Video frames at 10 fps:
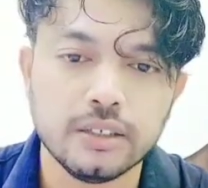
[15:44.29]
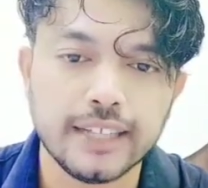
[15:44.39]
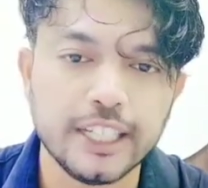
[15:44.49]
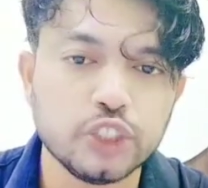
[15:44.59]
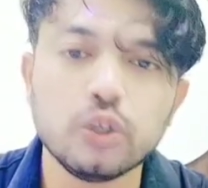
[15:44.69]

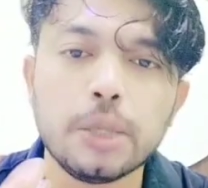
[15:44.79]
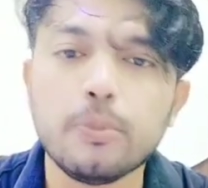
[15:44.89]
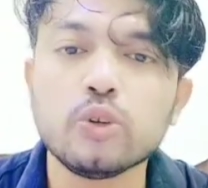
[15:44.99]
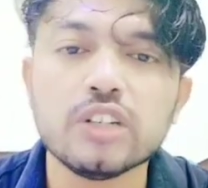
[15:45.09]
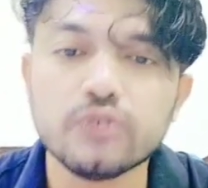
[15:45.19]
That is not
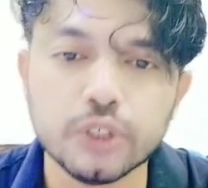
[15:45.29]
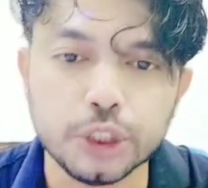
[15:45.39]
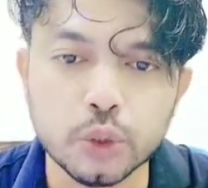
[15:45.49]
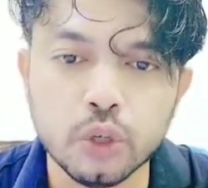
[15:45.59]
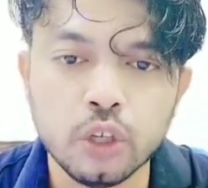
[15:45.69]
important for
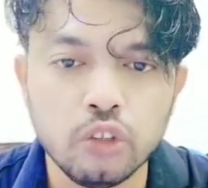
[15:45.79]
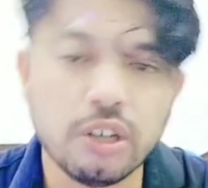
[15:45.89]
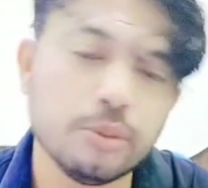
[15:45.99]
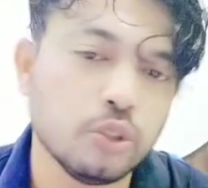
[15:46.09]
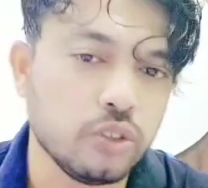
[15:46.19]
you.
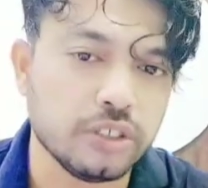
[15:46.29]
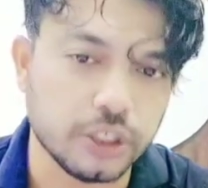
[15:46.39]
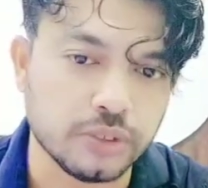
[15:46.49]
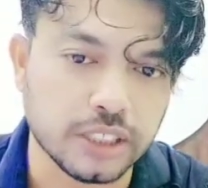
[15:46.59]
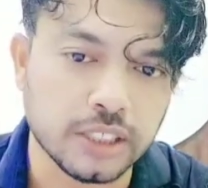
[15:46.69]
You have to do your
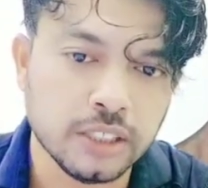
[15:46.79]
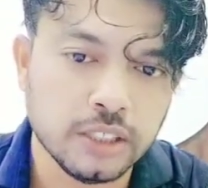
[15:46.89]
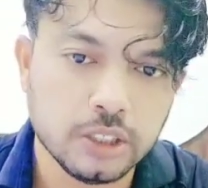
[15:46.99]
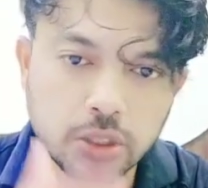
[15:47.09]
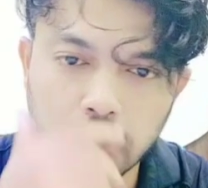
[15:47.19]
duty.
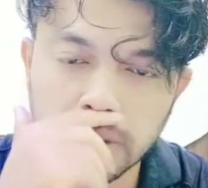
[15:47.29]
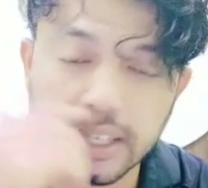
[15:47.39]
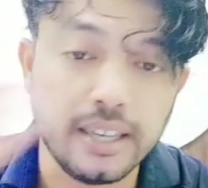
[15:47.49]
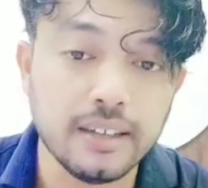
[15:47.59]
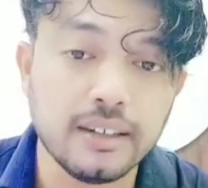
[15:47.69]
So
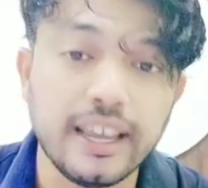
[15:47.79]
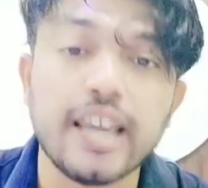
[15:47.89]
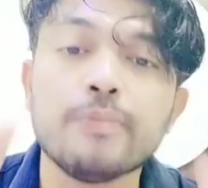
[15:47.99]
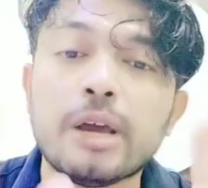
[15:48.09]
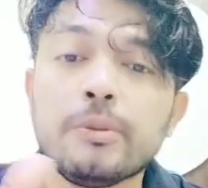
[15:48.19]
here
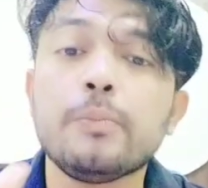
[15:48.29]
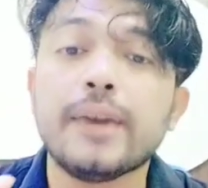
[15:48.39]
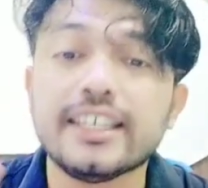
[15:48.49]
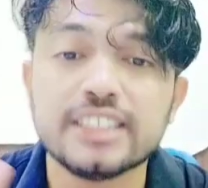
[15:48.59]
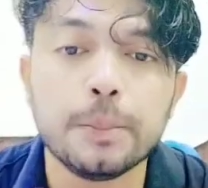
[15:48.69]
environment
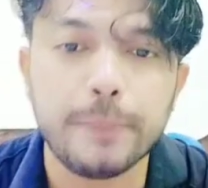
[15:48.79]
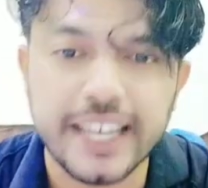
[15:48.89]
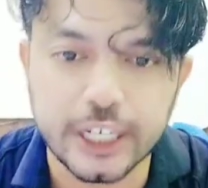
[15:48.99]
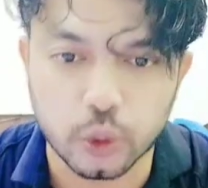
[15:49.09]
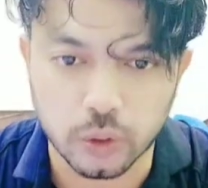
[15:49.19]
plays a
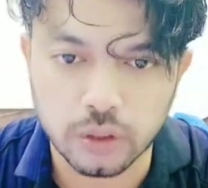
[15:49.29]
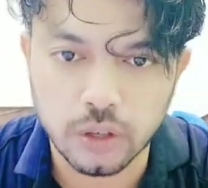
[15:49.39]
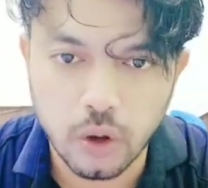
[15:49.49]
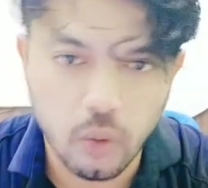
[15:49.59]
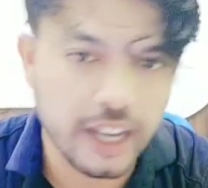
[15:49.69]
big role.
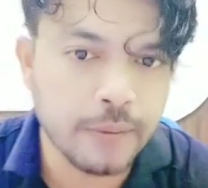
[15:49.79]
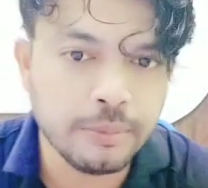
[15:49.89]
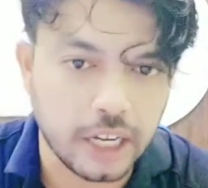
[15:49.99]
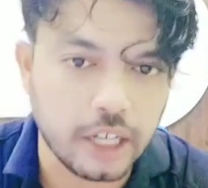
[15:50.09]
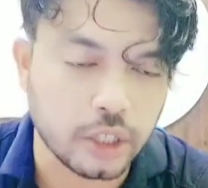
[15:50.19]
Why I am
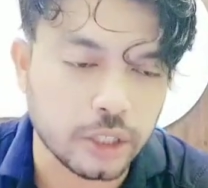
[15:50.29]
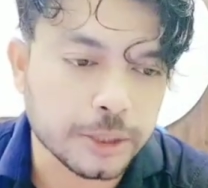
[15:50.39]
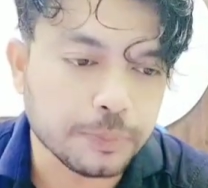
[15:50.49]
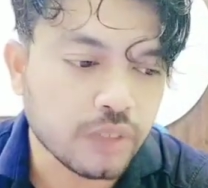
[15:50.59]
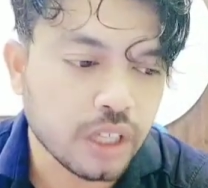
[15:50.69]
telling this?